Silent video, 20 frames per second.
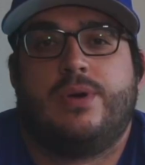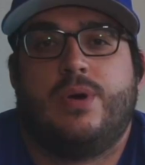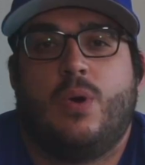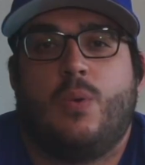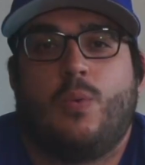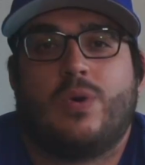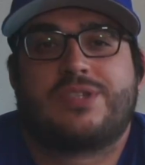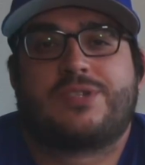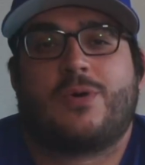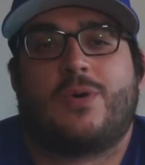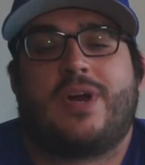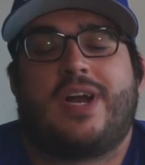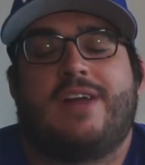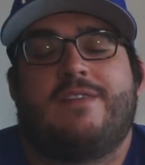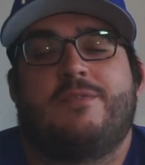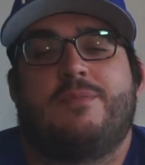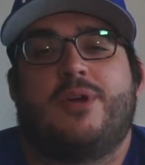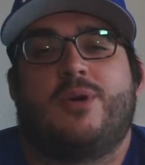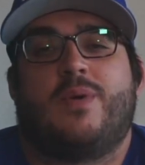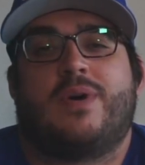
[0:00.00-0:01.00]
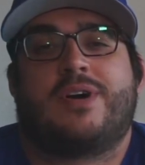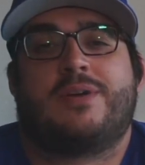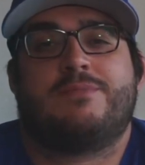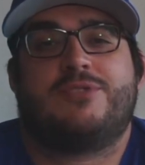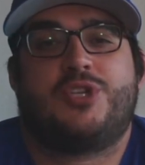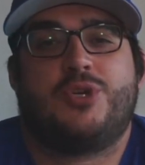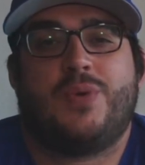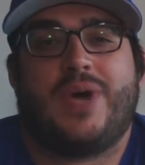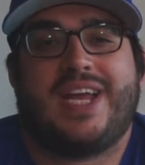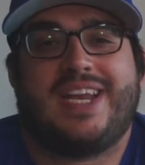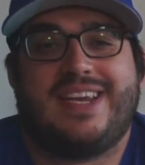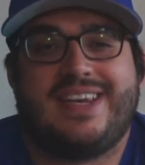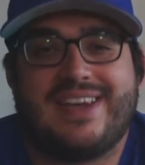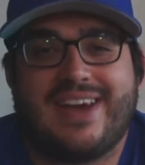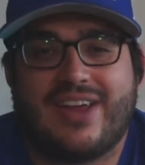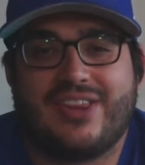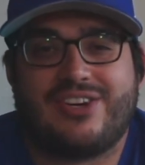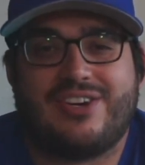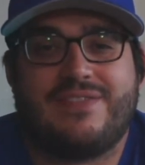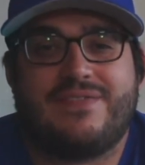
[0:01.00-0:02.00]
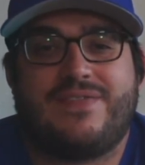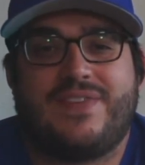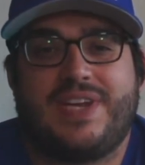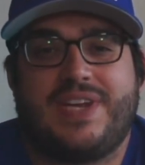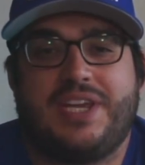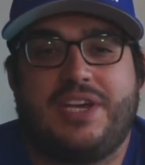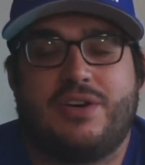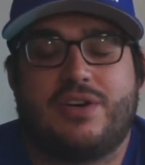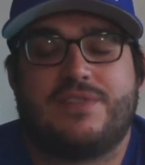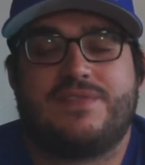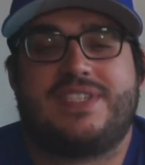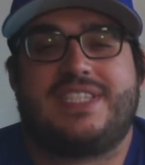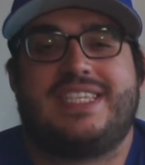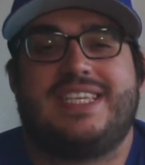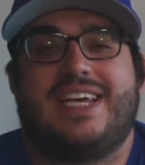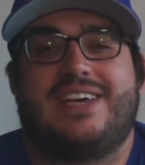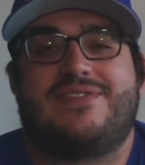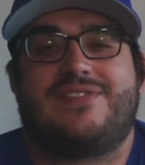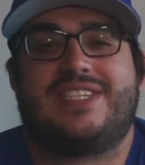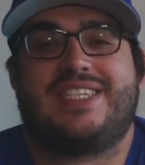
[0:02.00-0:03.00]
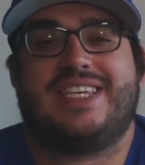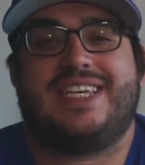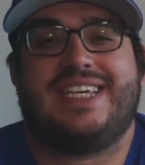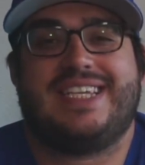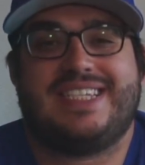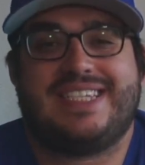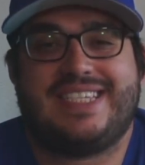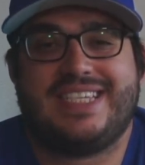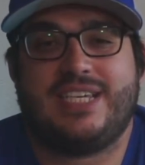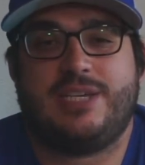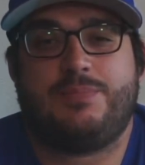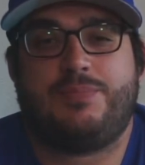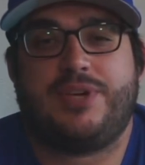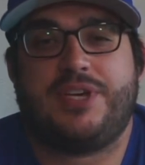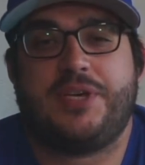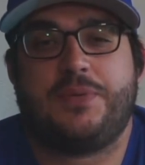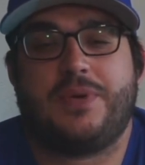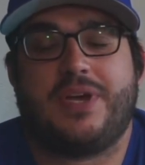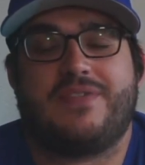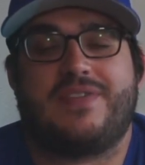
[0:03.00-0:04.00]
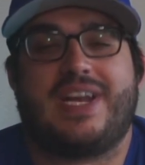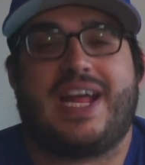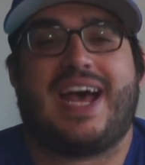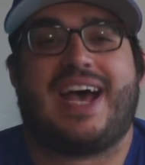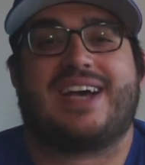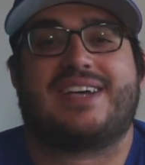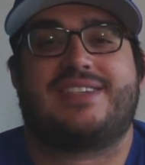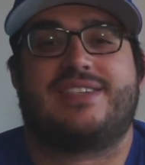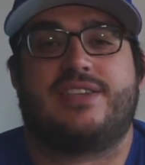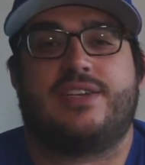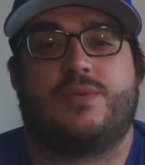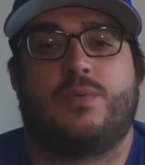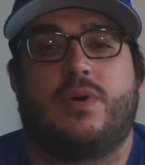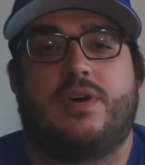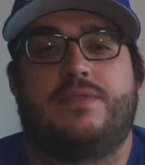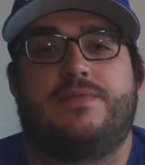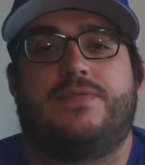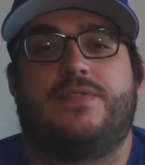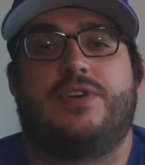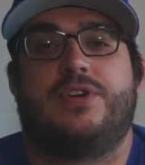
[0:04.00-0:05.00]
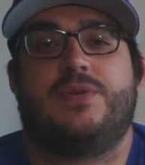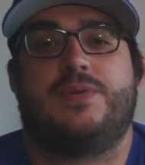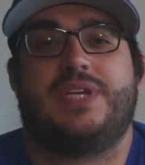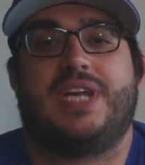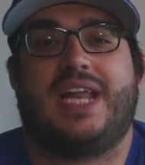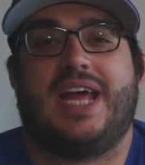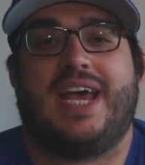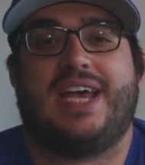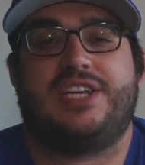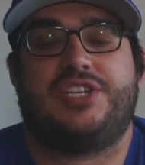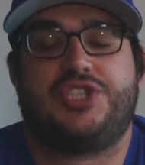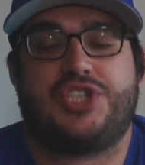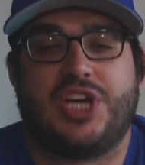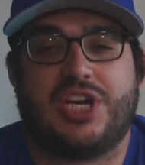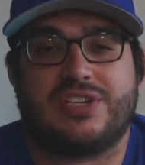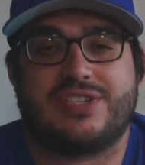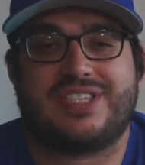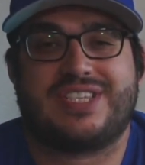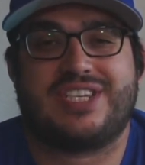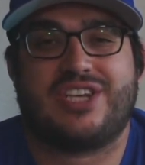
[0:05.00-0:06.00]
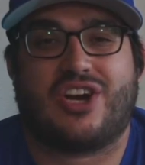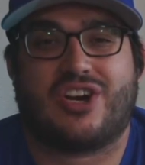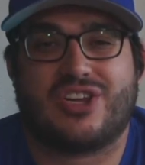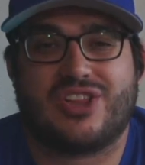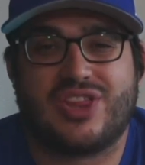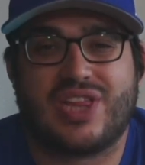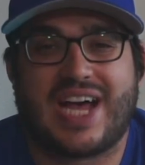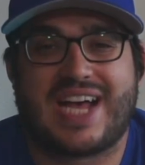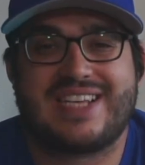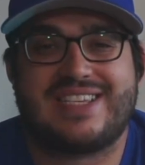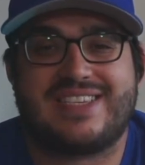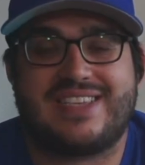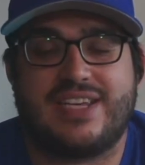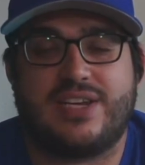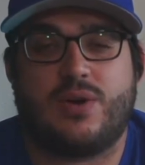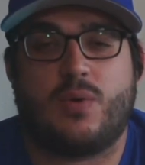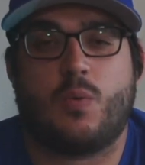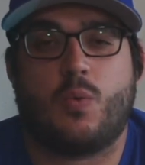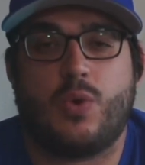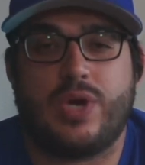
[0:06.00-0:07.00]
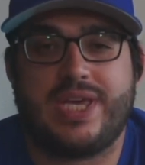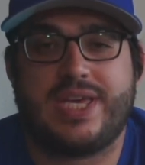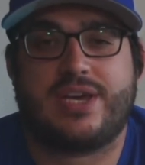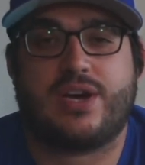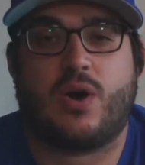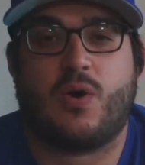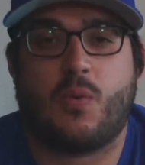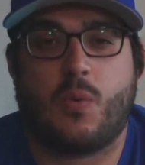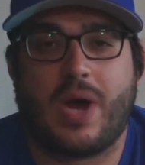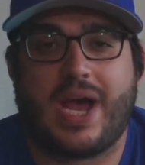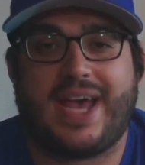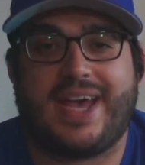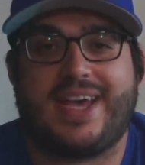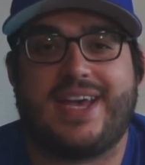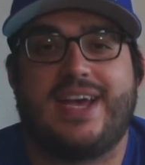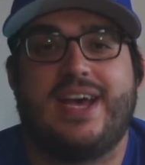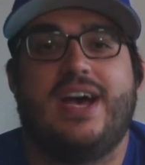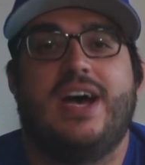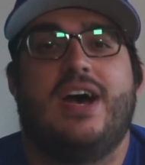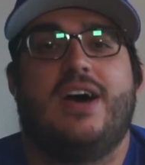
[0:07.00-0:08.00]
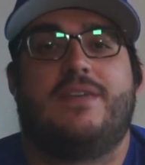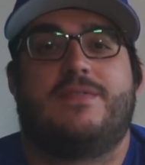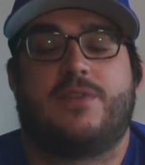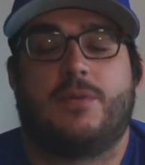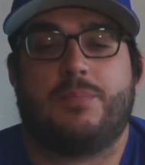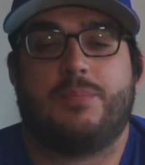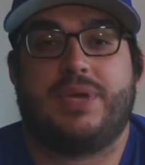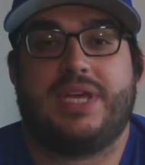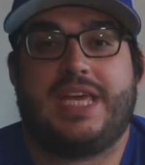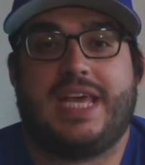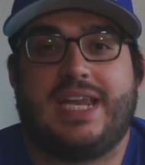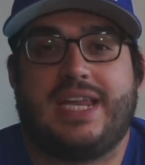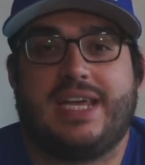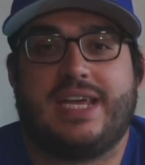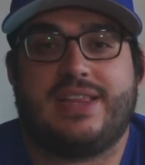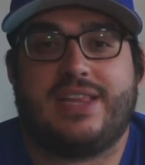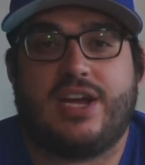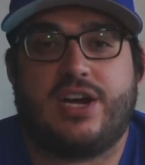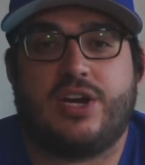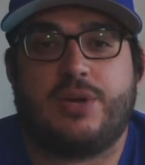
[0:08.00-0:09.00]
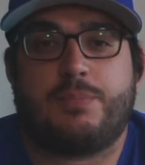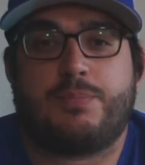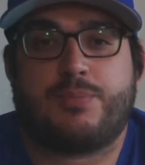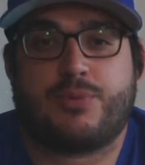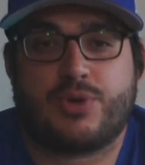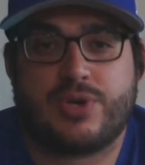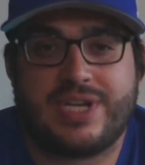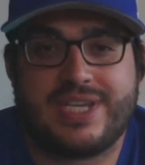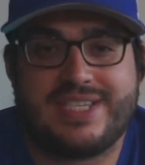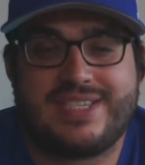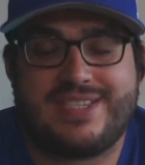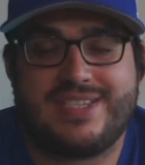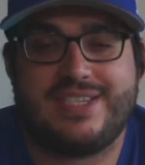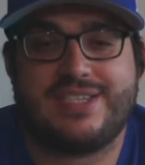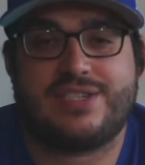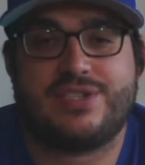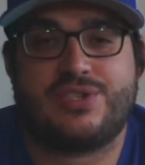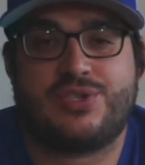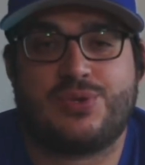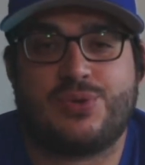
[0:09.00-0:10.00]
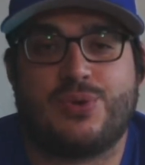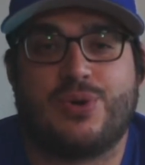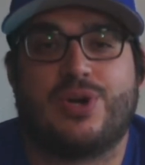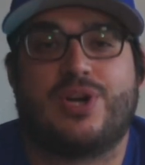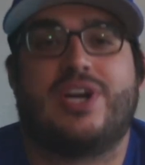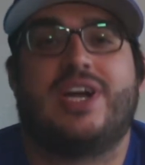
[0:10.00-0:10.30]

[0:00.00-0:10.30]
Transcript: What's going on, everybody? Welcome to another video of CFC DP. We have an excellent one for you today. Chelsea are less than a week away from beginning their preseason tour